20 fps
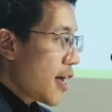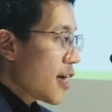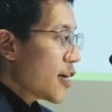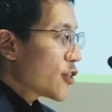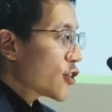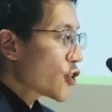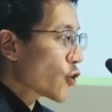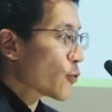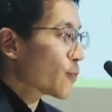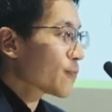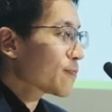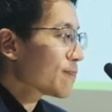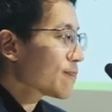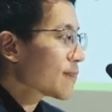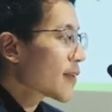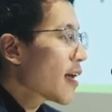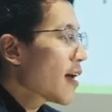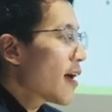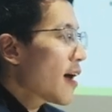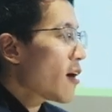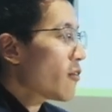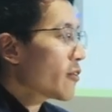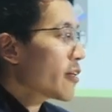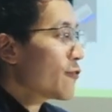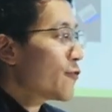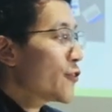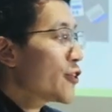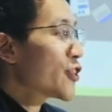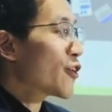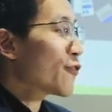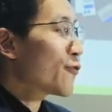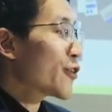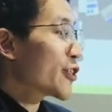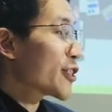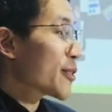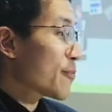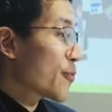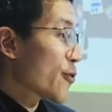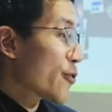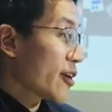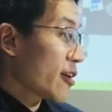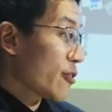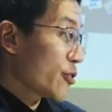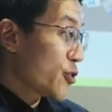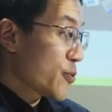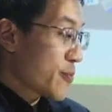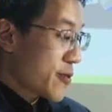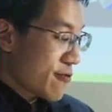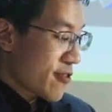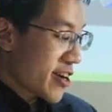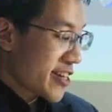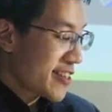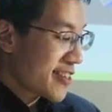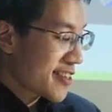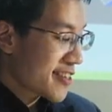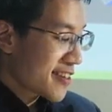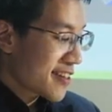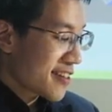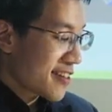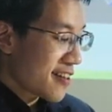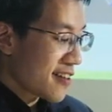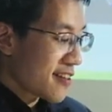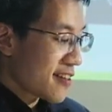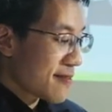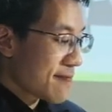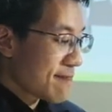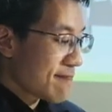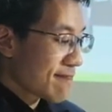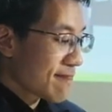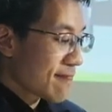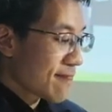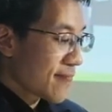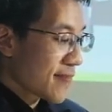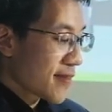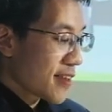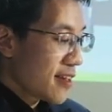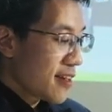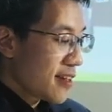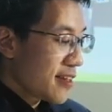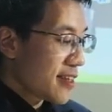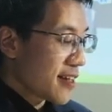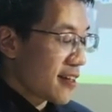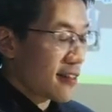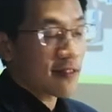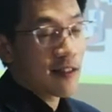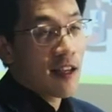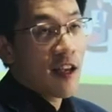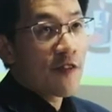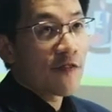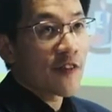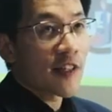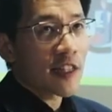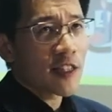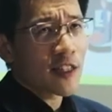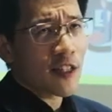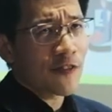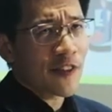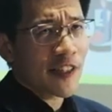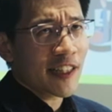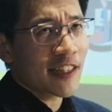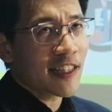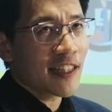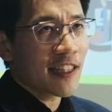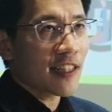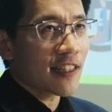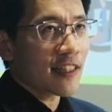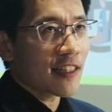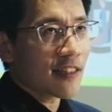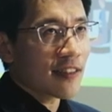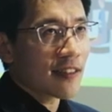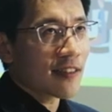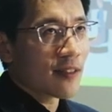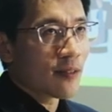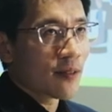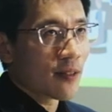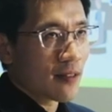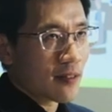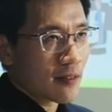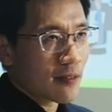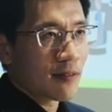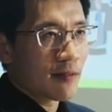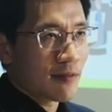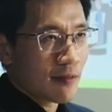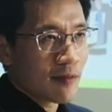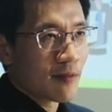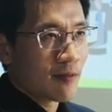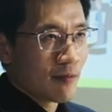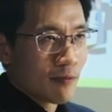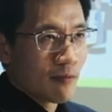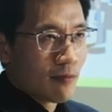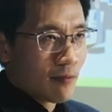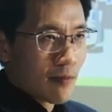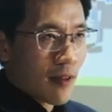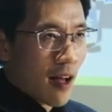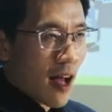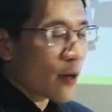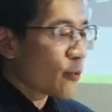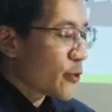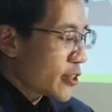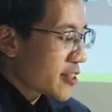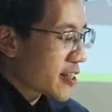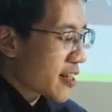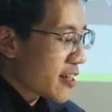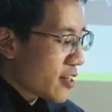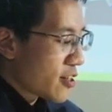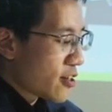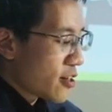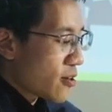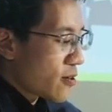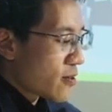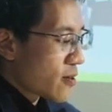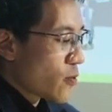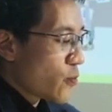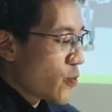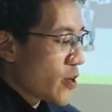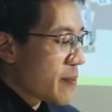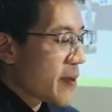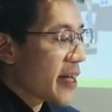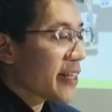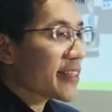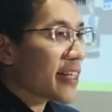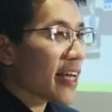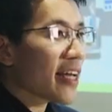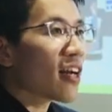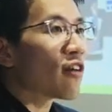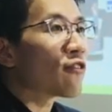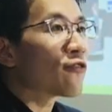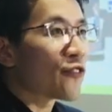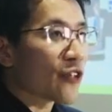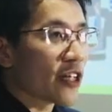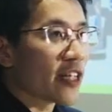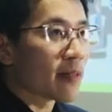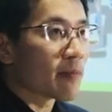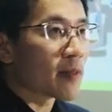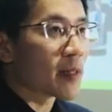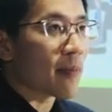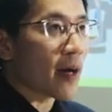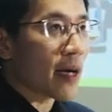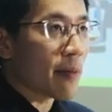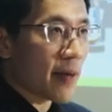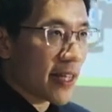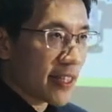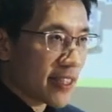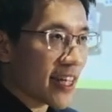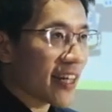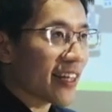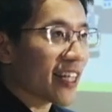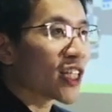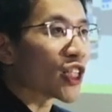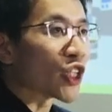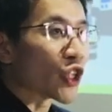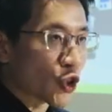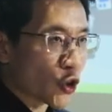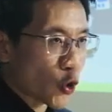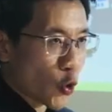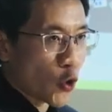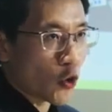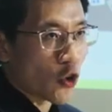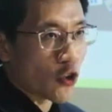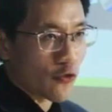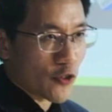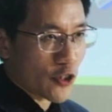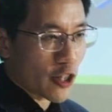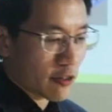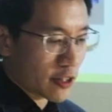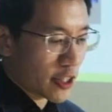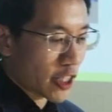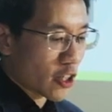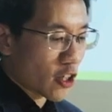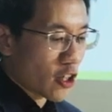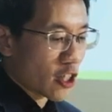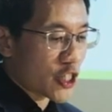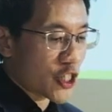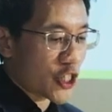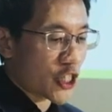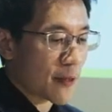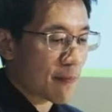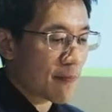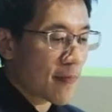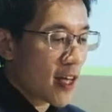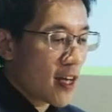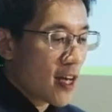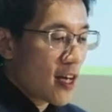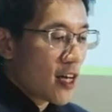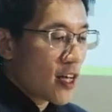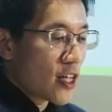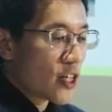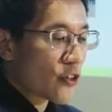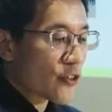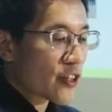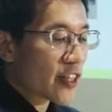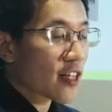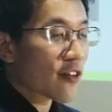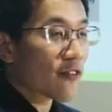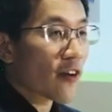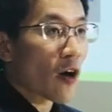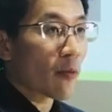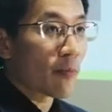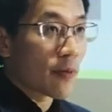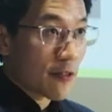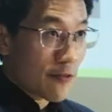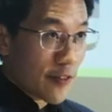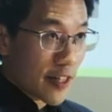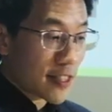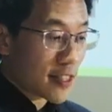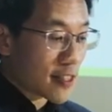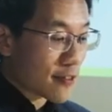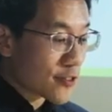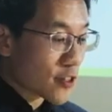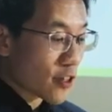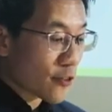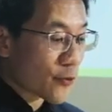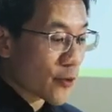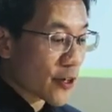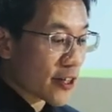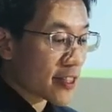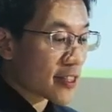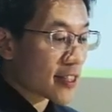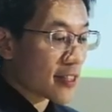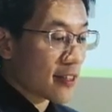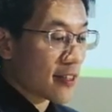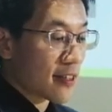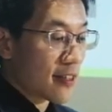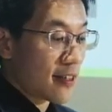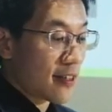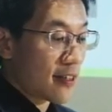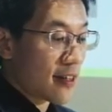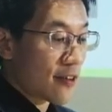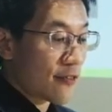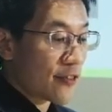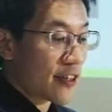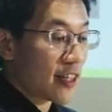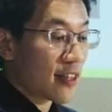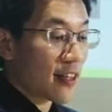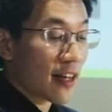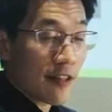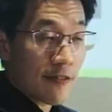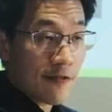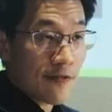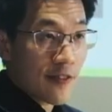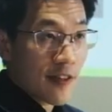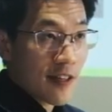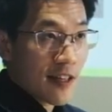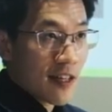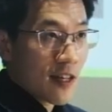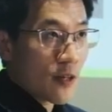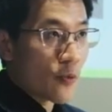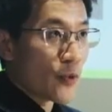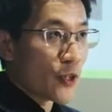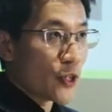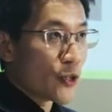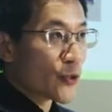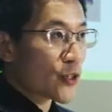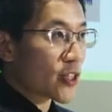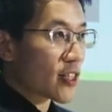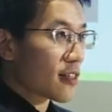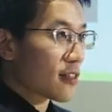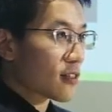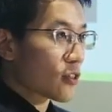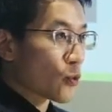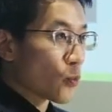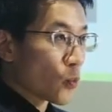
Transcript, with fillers: So, how can free software support our human rights? Um, yeah, philosophically, I would say, you know, we maintain our freedoms by maintaining control over our technology. You know, think of how pervasive software is in, in everyday life. We use it to